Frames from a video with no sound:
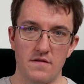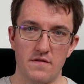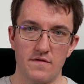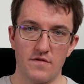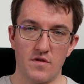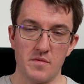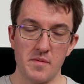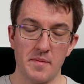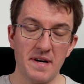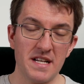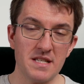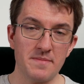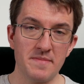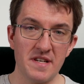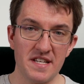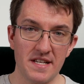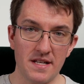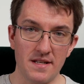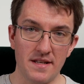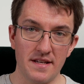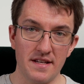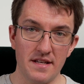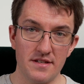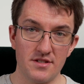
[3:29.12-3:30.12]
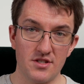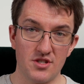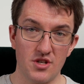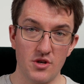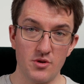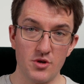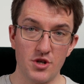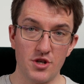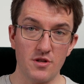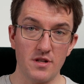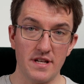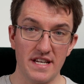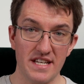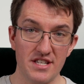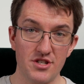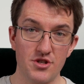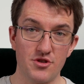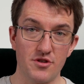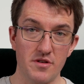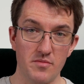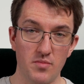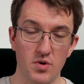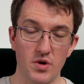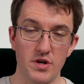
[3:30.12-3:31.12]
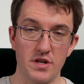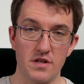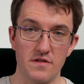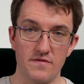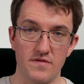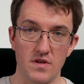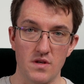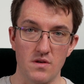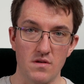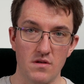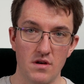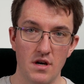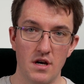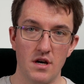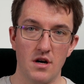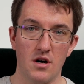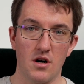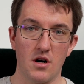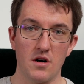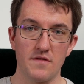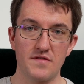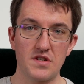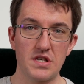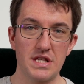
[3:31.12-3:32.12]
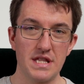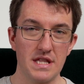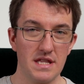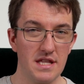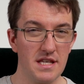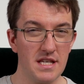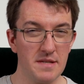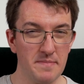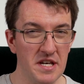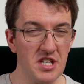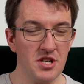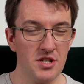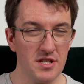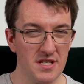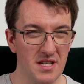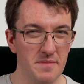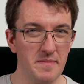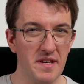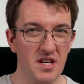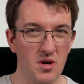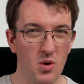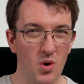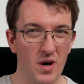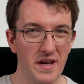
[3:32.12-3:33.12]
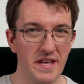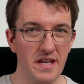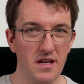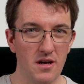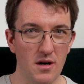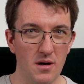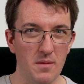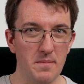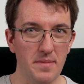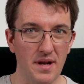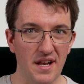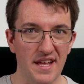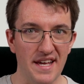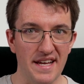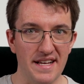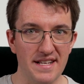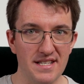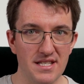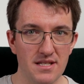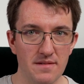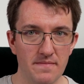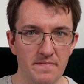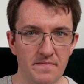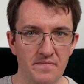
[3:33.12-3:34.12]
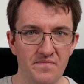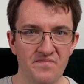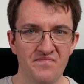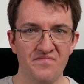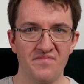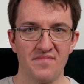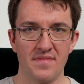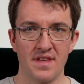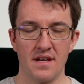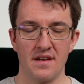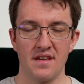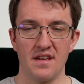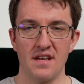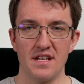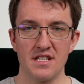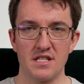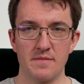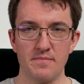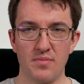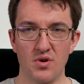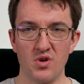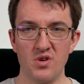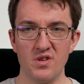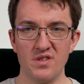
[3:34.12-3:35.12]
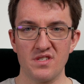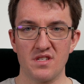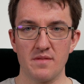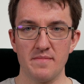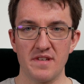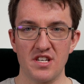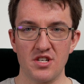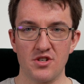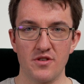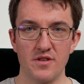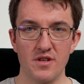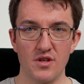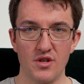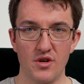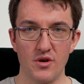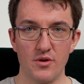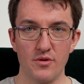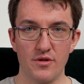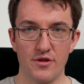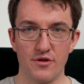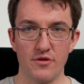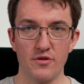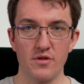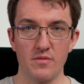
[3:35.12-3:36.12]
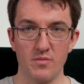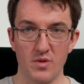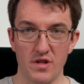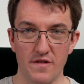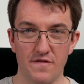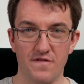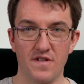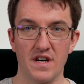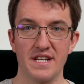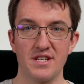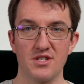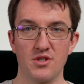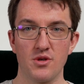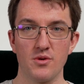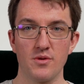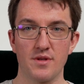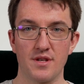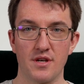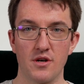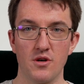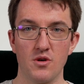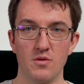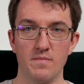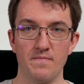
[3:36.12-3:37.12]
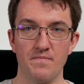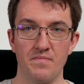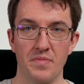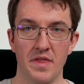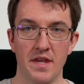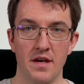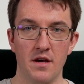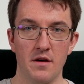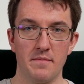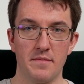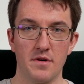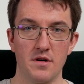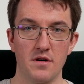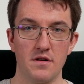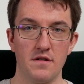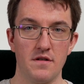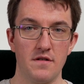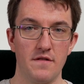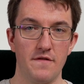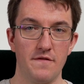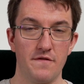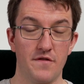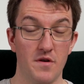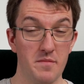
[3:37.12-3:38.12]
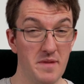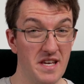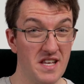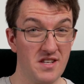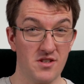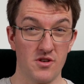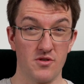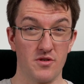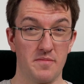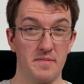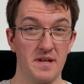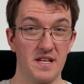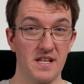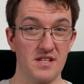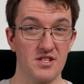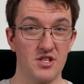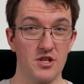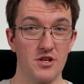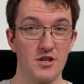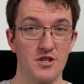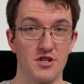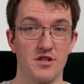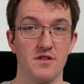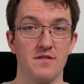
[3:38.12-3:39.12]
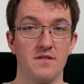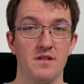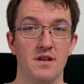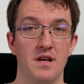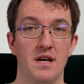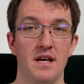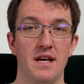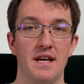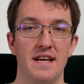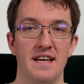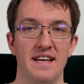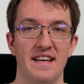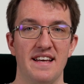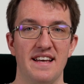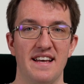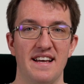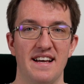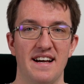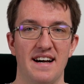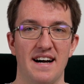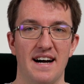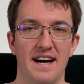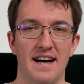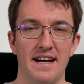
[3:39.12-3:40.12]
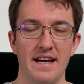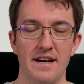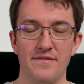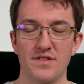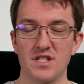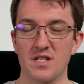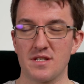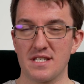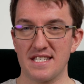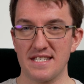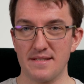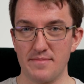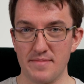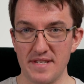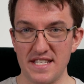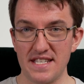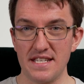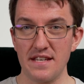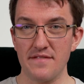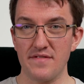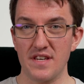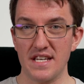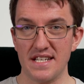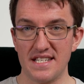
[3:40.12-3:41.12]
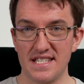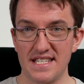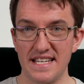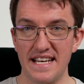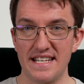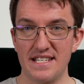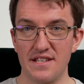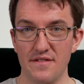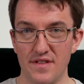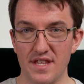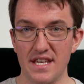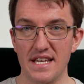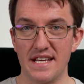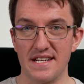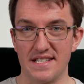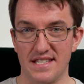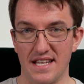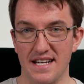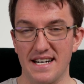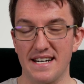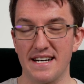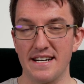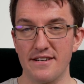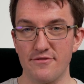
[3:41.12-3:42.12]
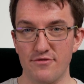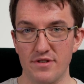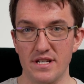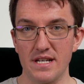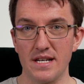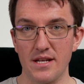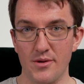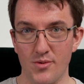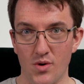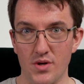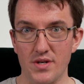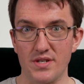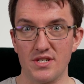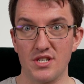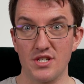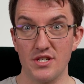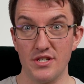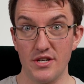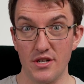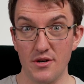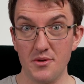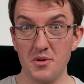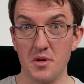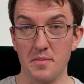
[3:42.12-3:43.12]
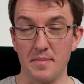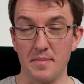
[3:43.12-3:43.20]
From a past medical and social history point of view, often these patients can be quite complex. It's important to make sure you go through them with a fine-tooth comb, but for me as an orthopedic surgeon, I have a specific set of things that I really want to know